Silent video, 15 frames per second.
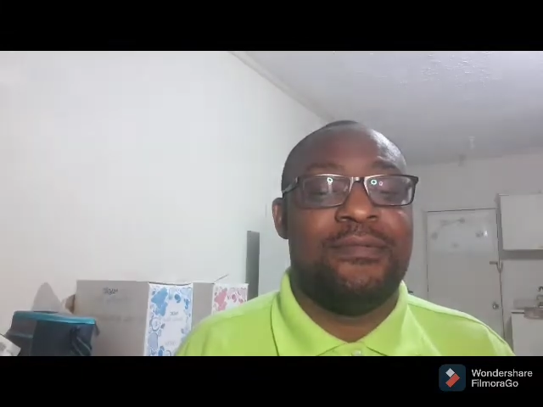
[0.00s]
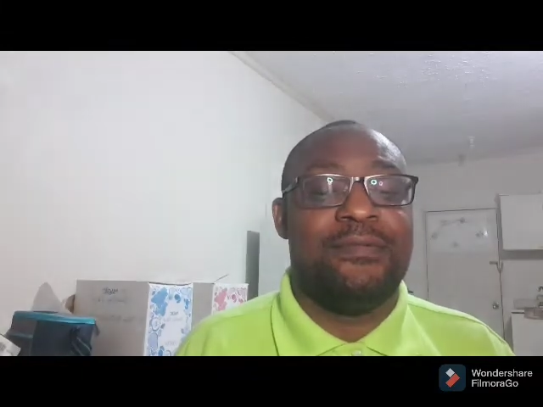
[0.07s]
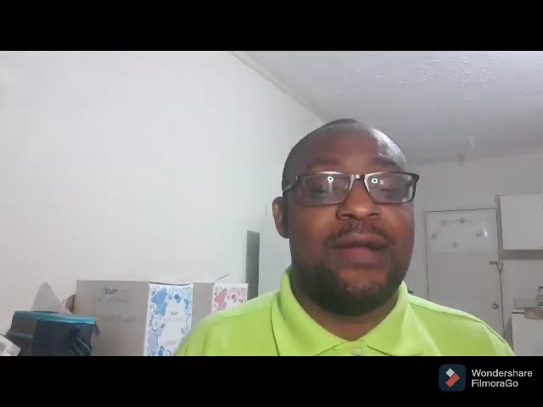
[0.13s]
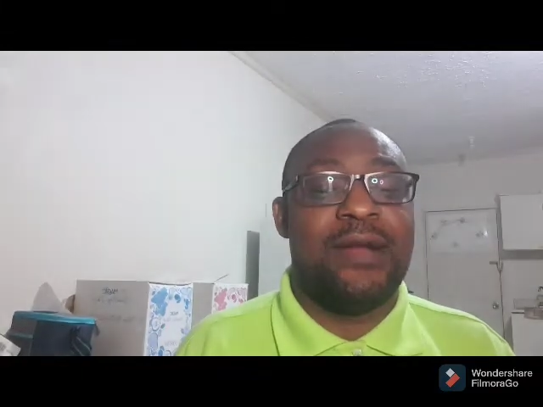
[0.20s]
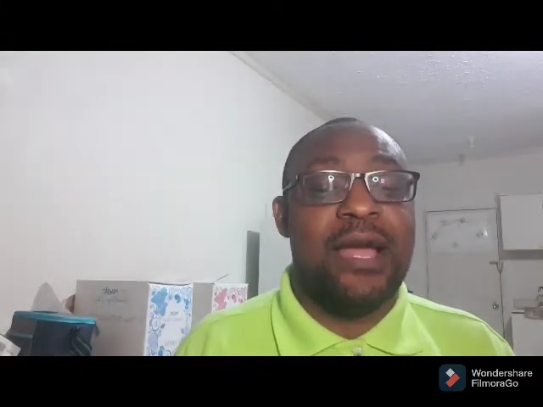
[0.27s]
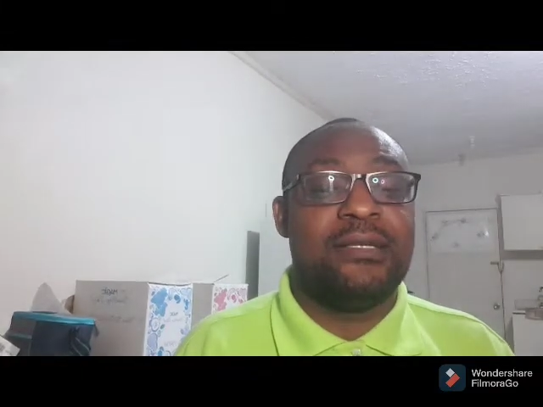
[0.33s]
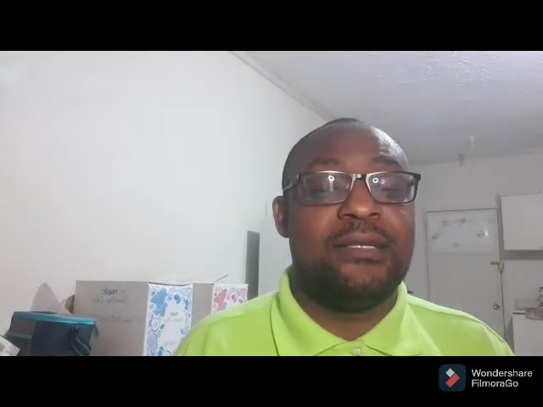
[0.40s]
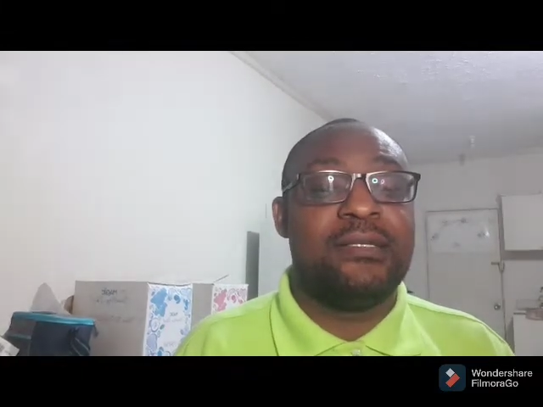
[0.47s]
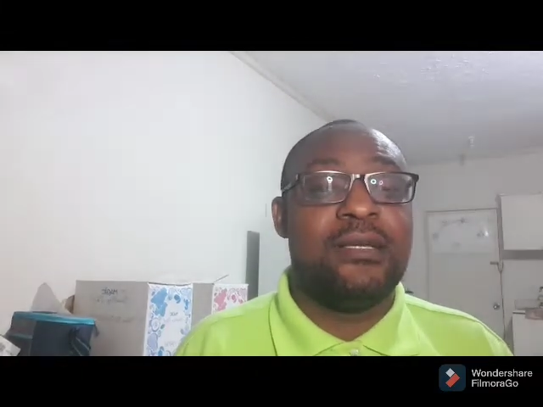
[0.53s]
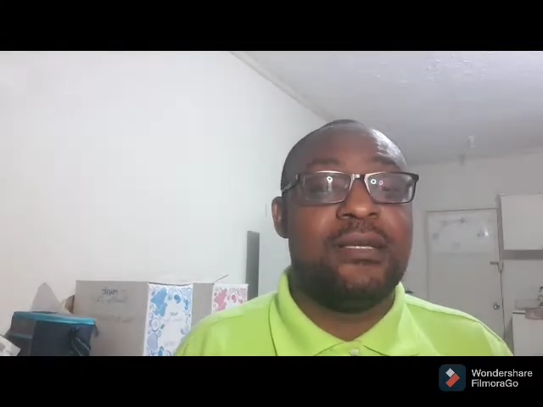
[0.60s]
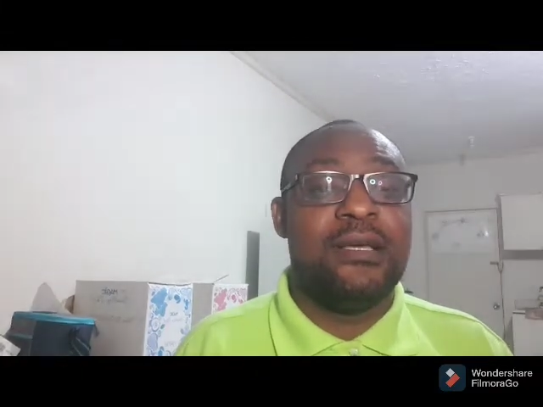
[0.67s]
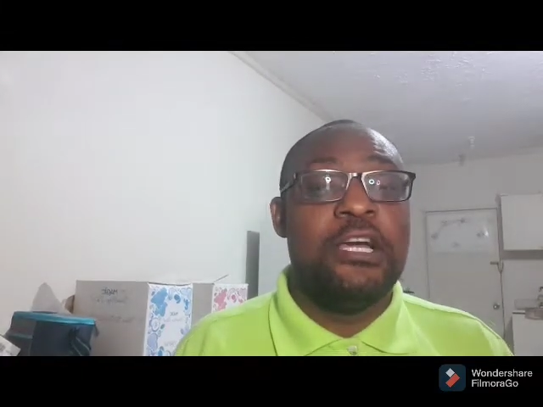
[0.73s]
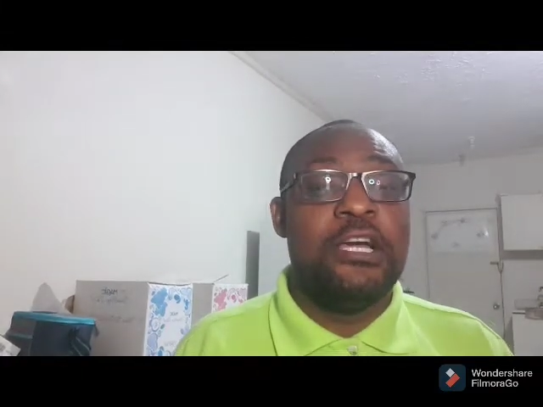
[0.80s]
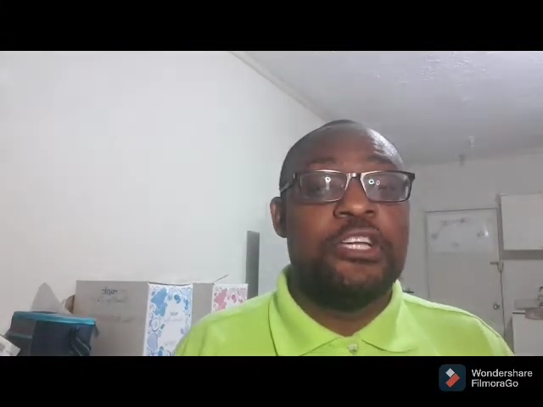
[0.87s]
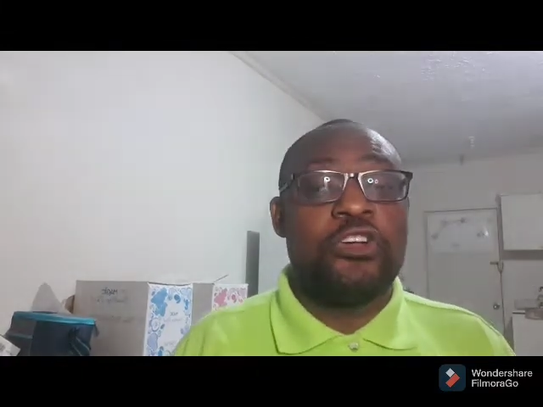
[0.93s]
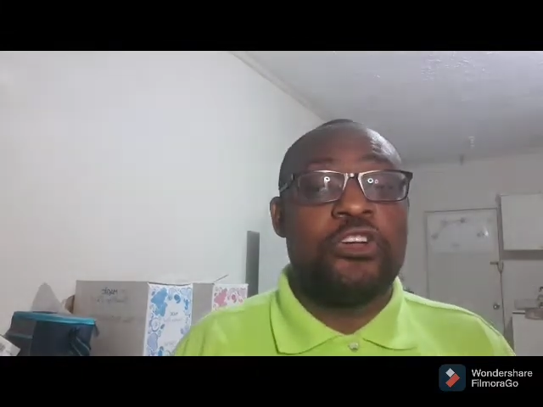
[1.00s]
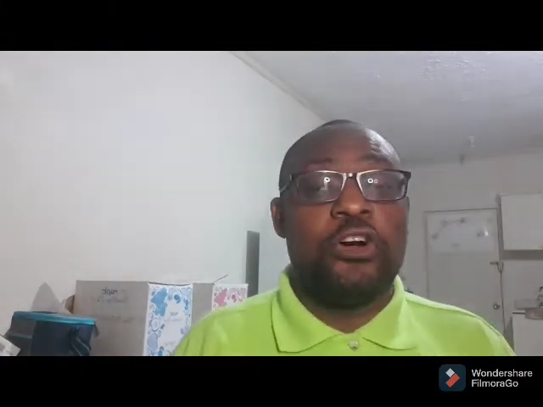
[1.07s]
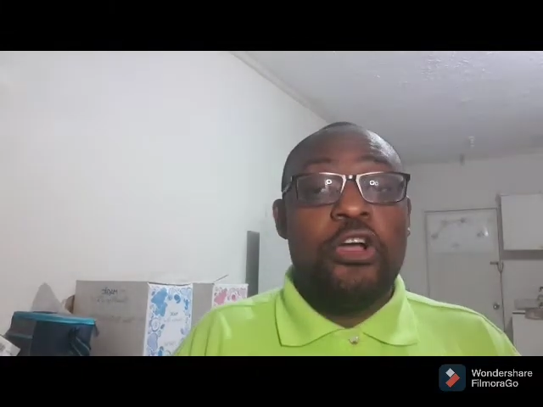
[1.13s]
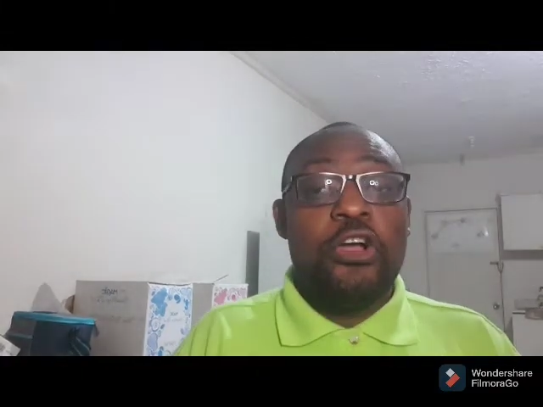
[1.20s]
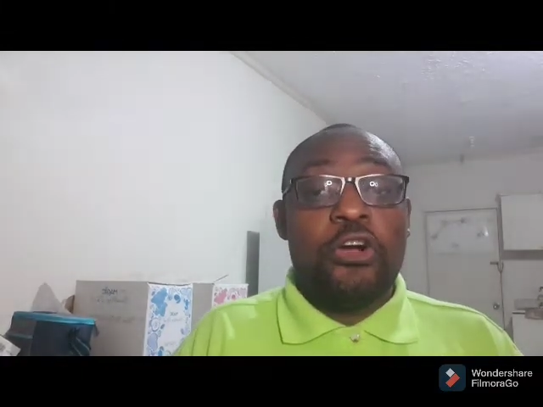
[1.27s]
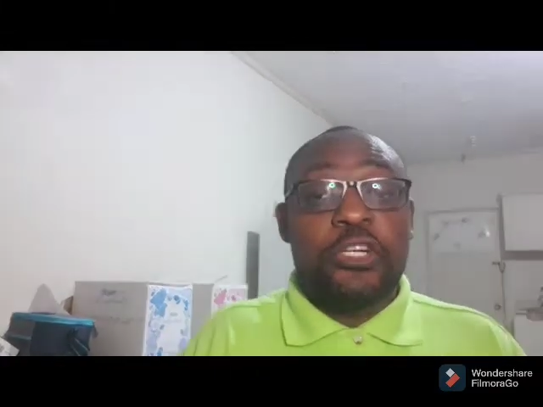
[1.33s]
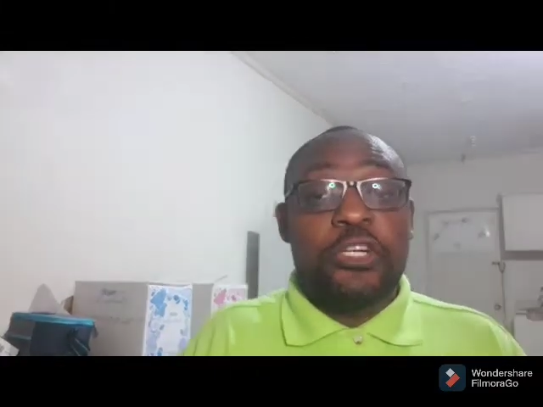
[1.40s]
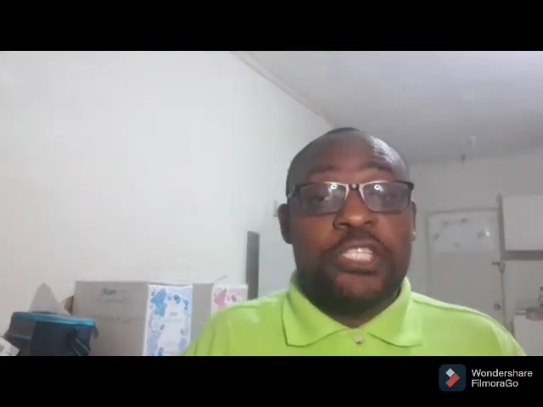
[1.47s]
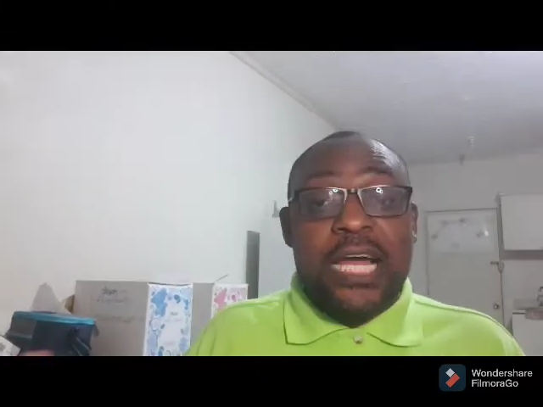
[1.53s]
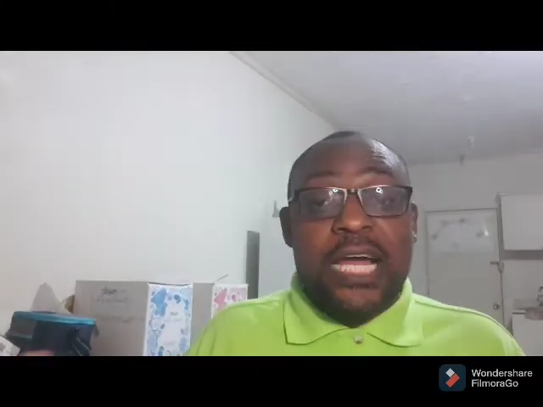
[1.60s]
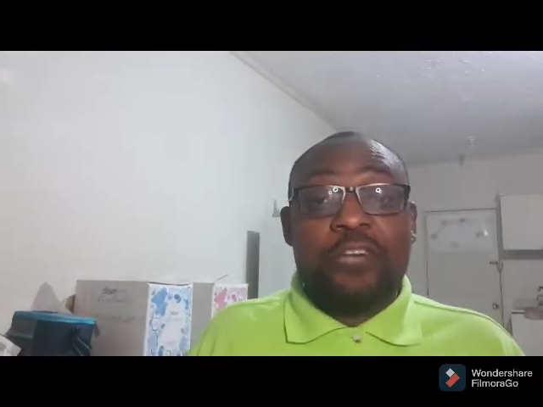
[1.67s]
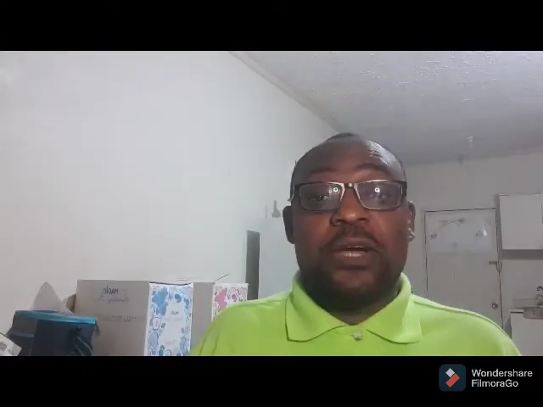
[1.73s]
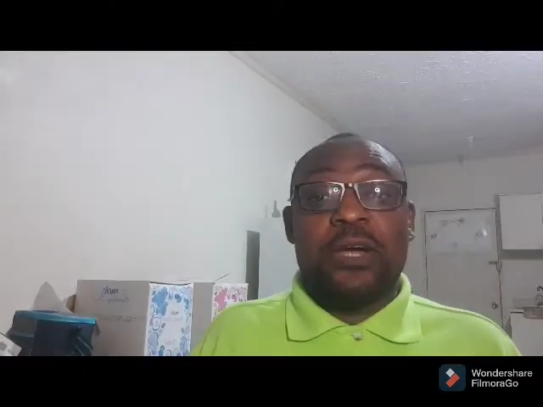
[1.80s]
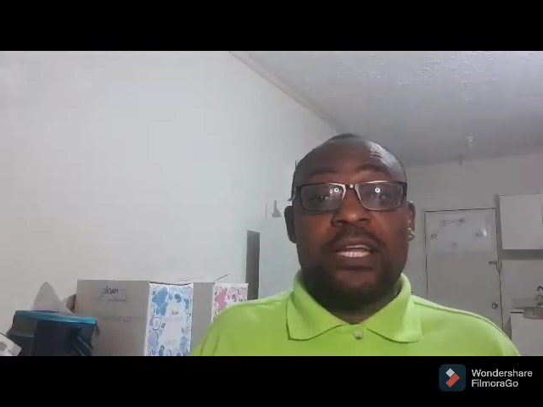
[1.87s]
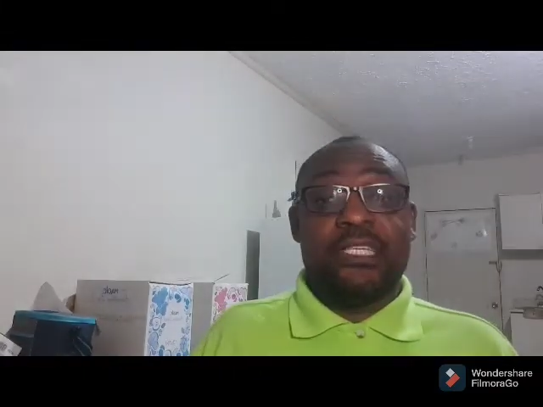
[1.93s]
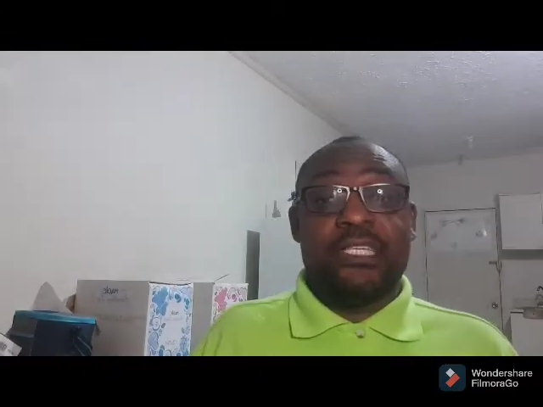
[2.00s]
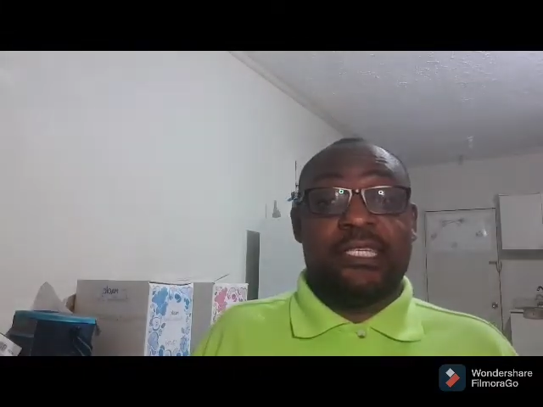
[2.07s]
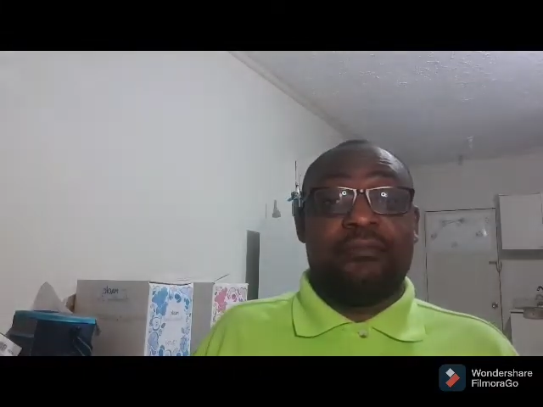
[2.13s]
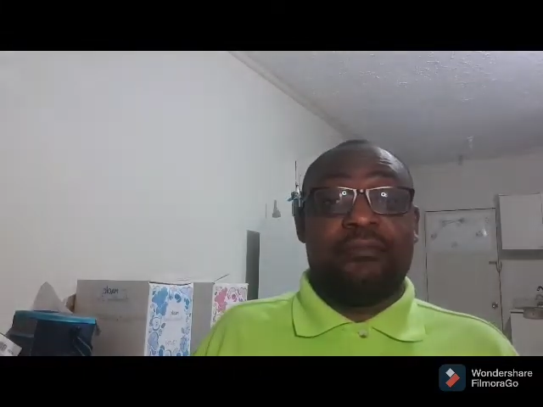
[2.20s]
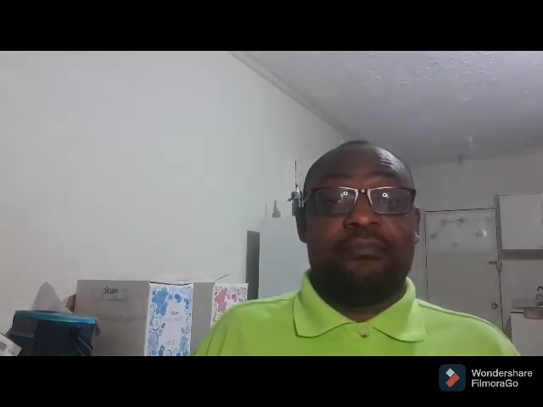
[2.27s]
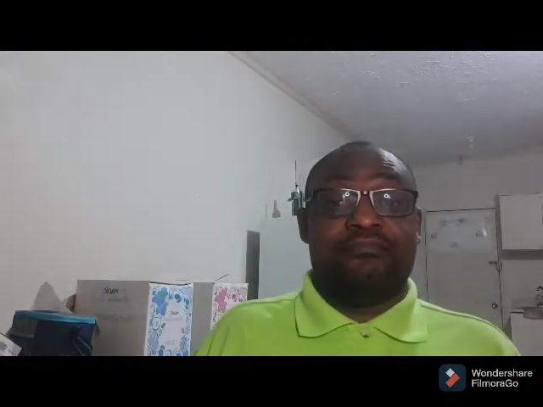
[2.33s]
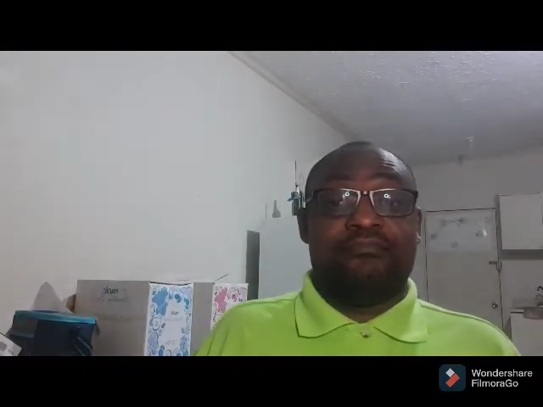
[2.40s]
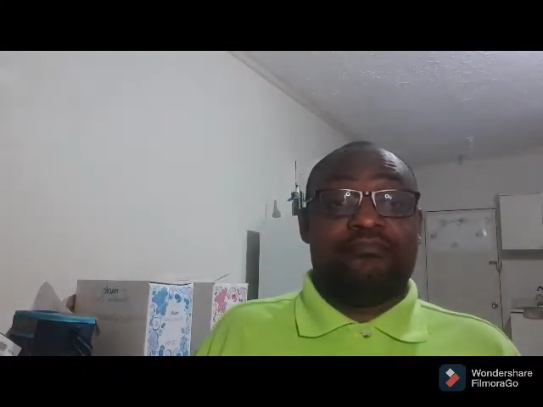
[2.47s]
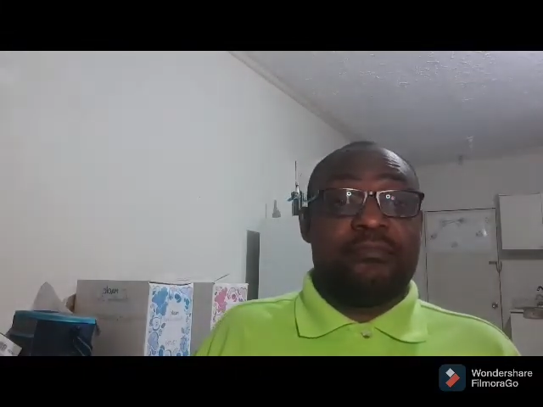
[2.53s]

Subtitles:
Right? So contractualism